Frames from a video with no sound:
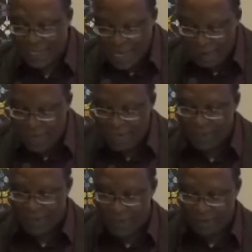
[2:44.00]
timeline
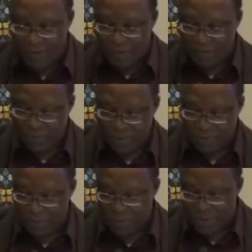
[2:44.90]
is therefore, in
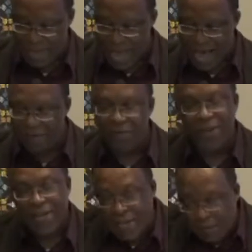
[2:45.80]
principle,
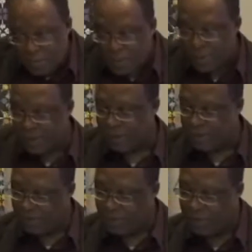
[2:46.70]
available
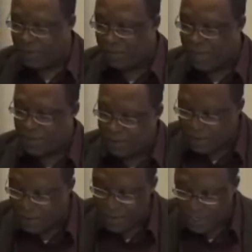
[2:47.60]
for
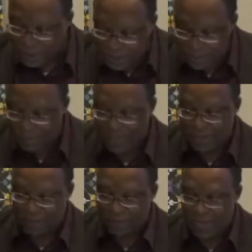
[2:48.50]
metronomic
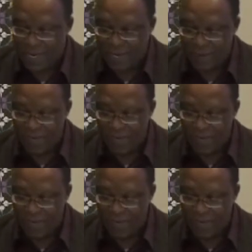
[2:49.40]
treatment, if you like.